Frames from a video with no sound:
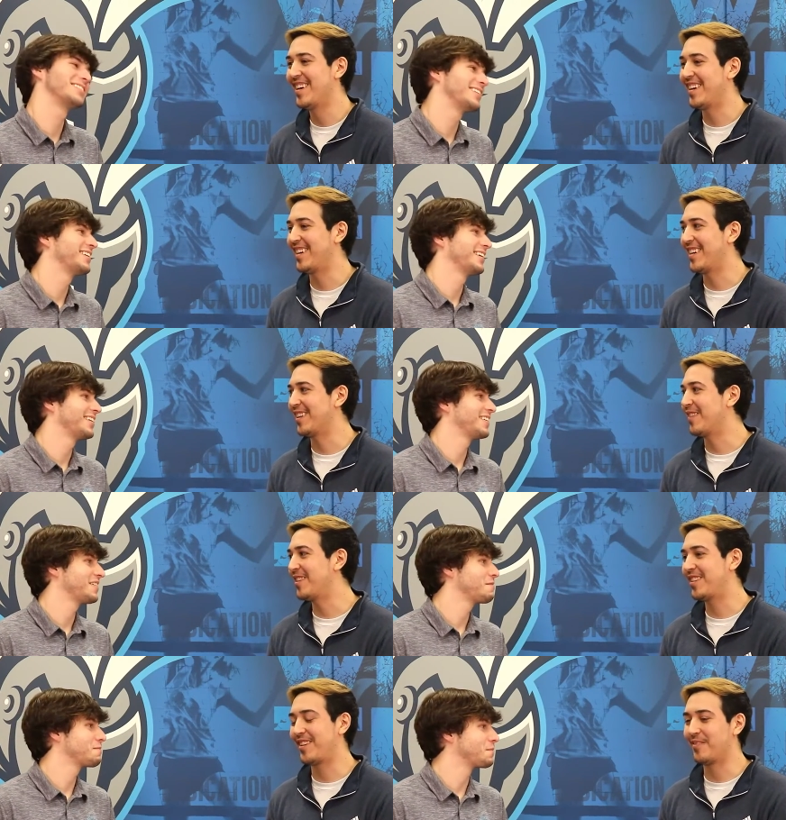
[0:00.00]
Speaker 1: Uh, I love
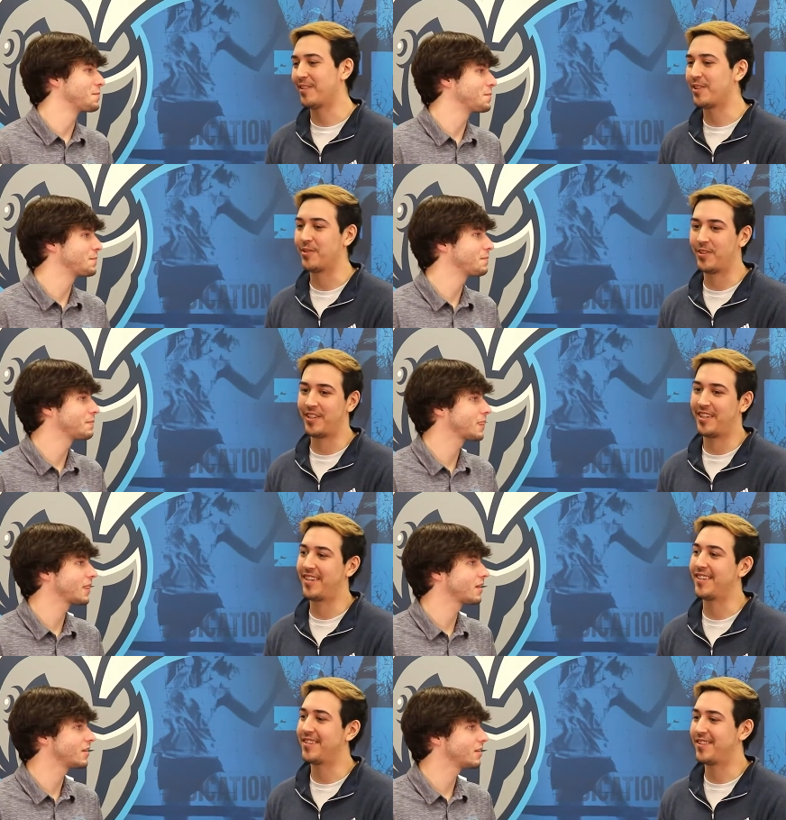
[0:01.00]
it. I'm a shooter at
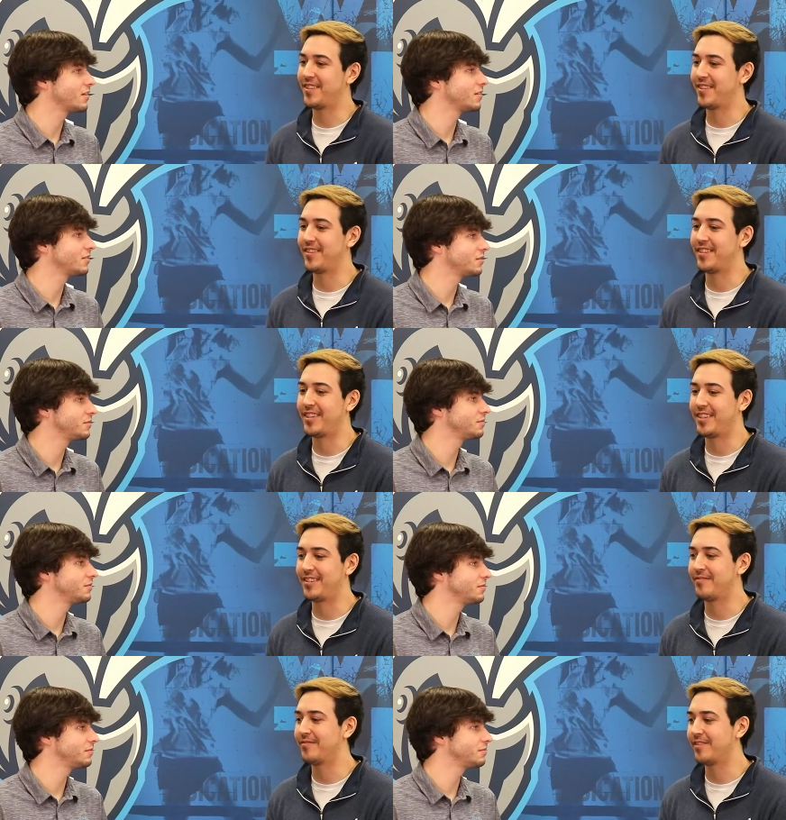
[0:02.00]
heart, so
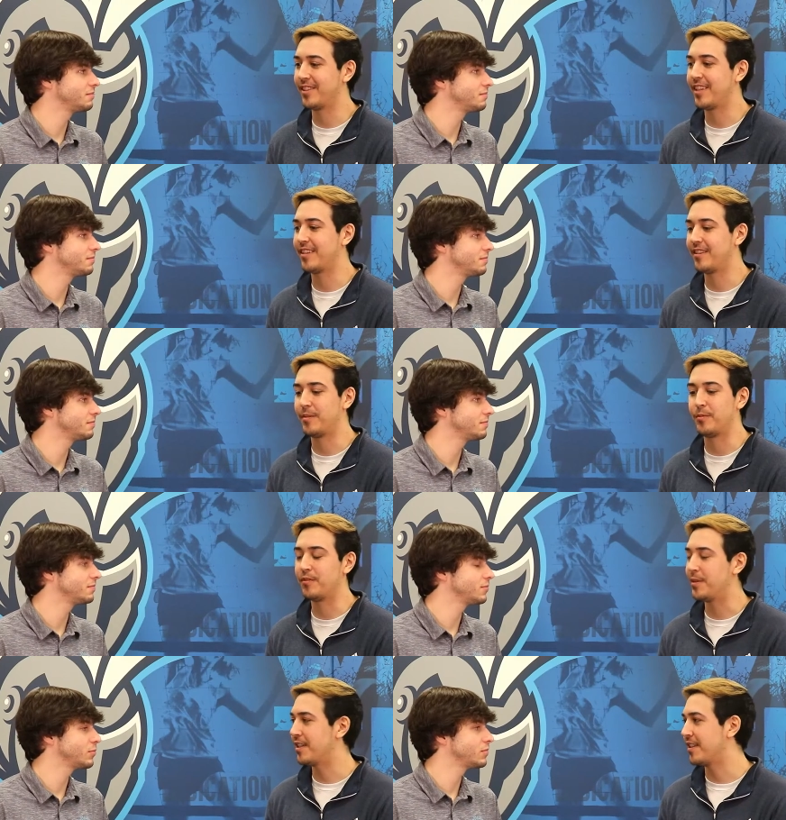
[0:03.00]
um, you know that the
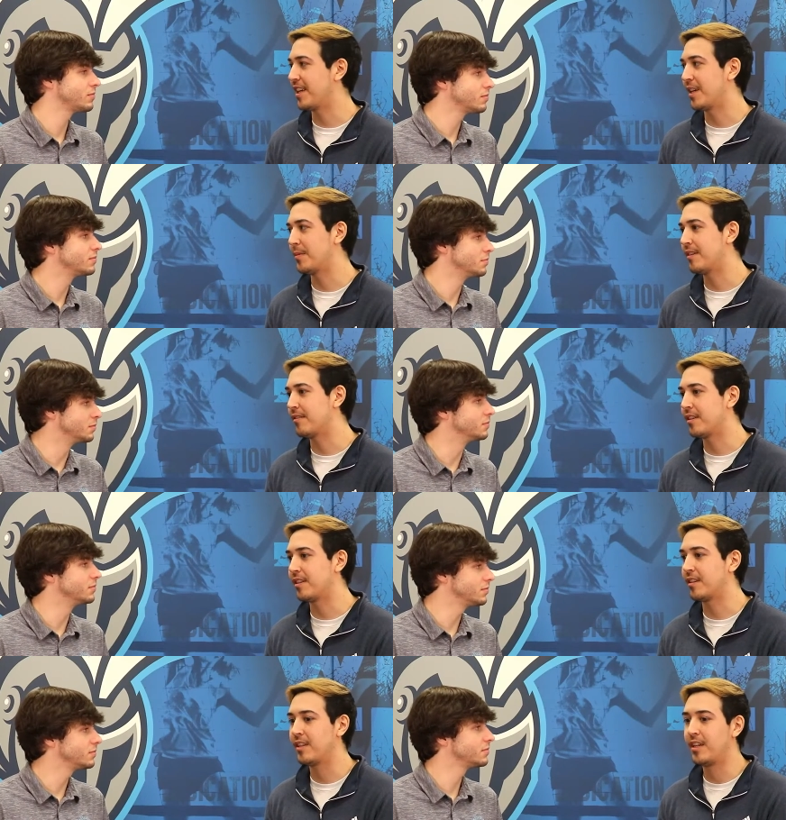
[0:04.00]
movement in the game and
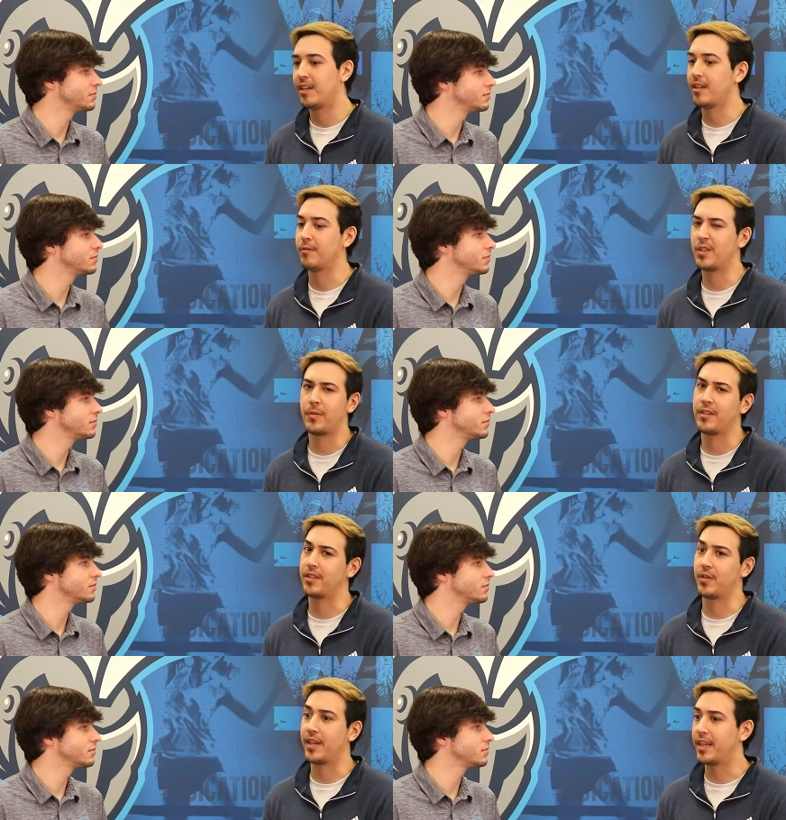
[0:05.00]
everything. Mm-hmm. Uh, Respawn's
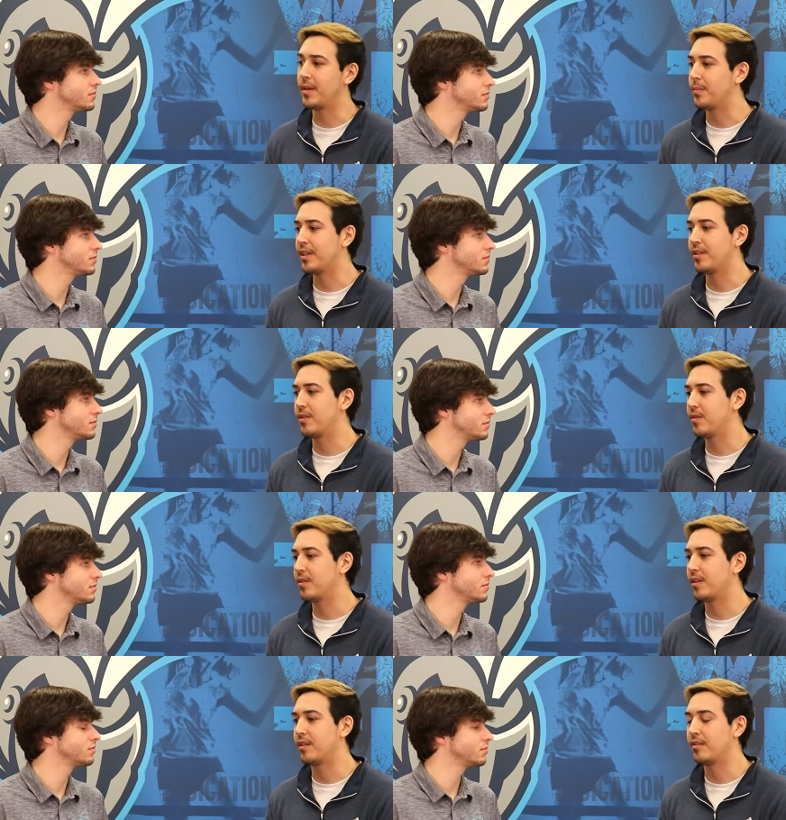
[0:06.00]
a great company too.
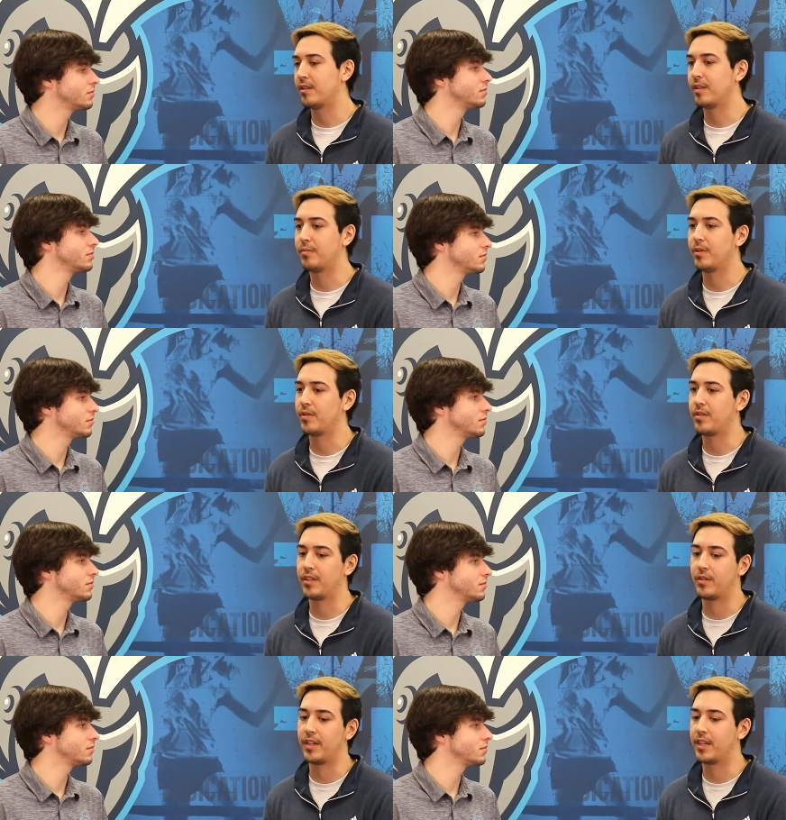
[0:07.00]
They're uh,
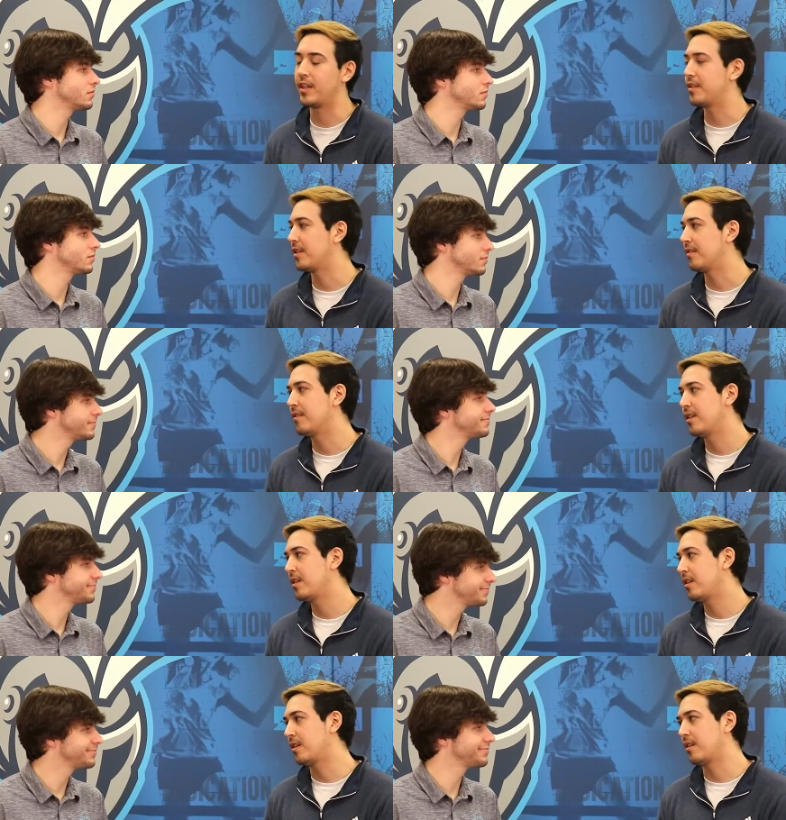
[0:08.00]
producing great content.
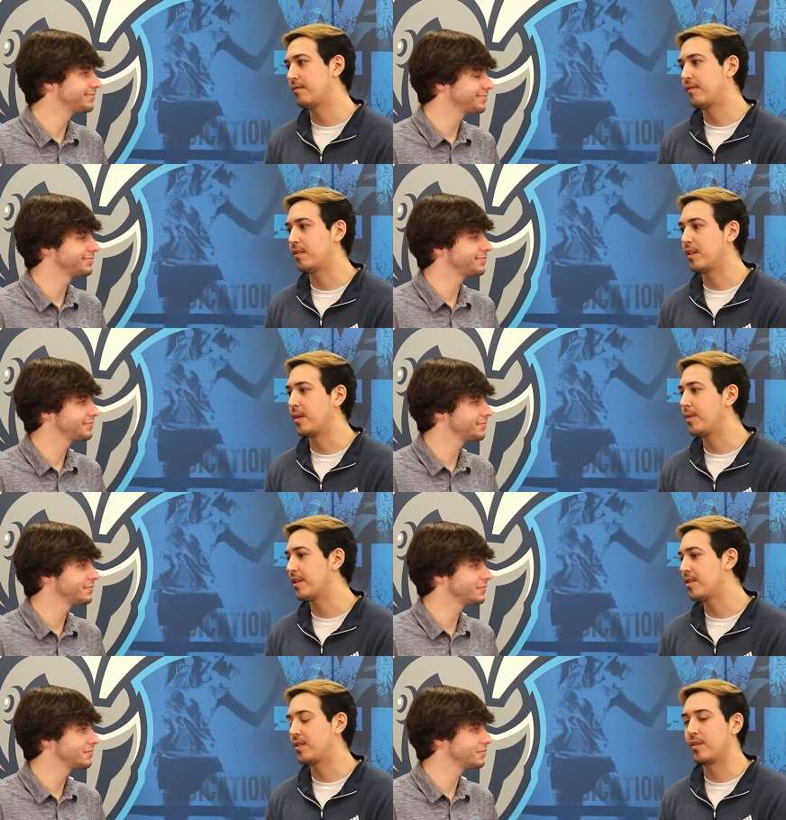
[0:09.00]
Uh, for
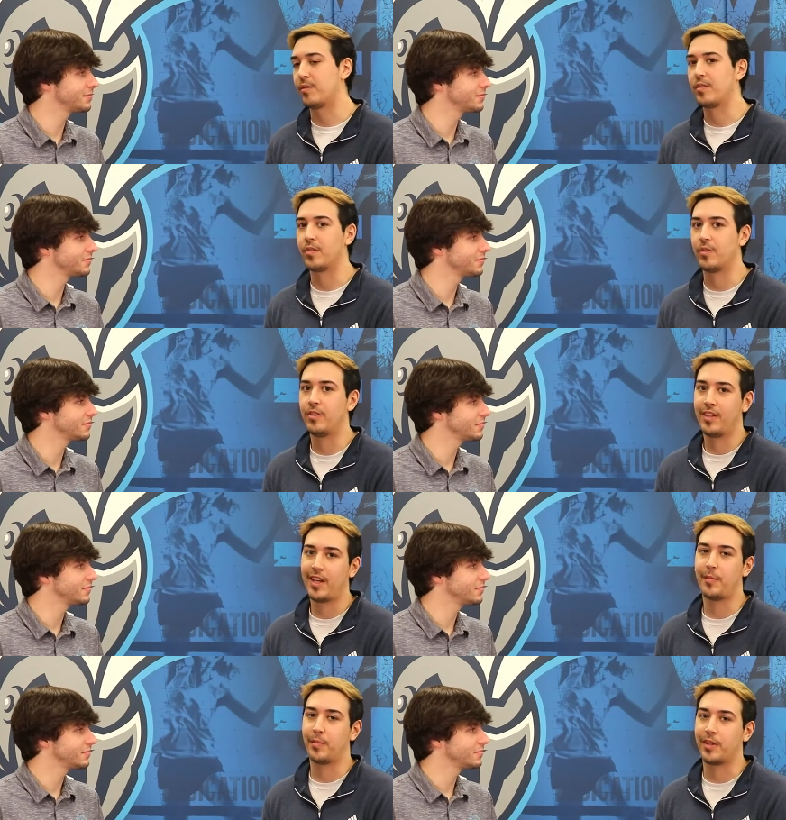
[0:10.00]
Apex in general. So
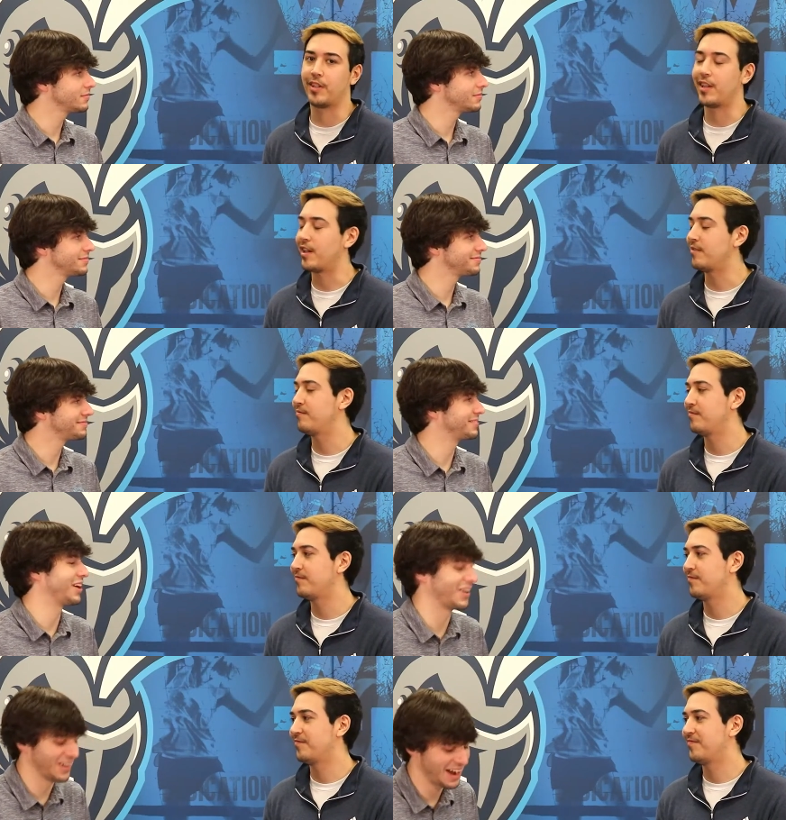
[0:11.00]
I've been playing a lot of
Speaker 2: that.
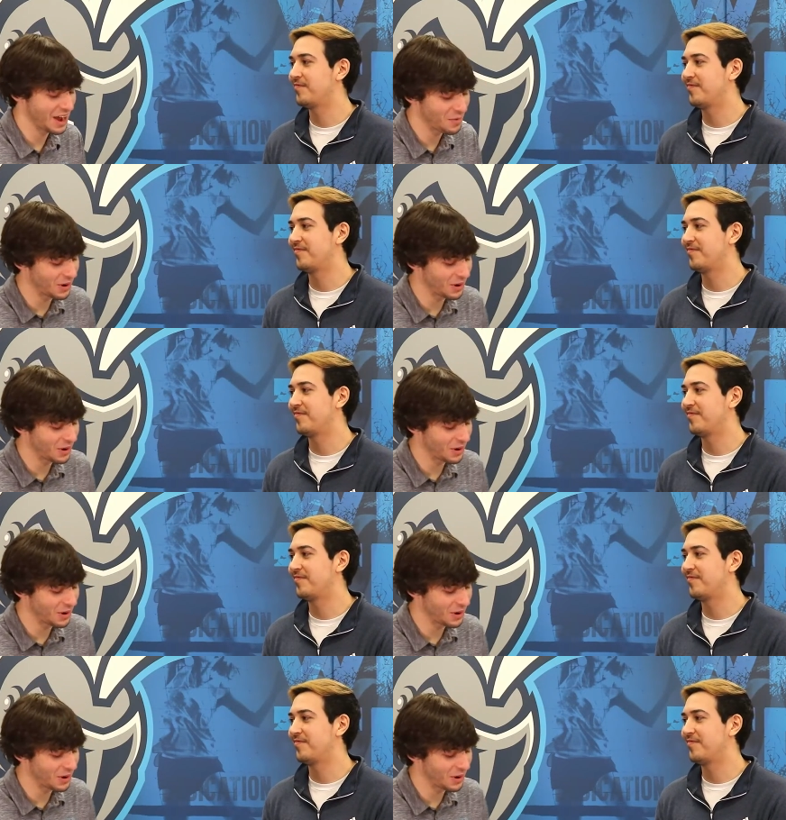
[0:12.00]
All right.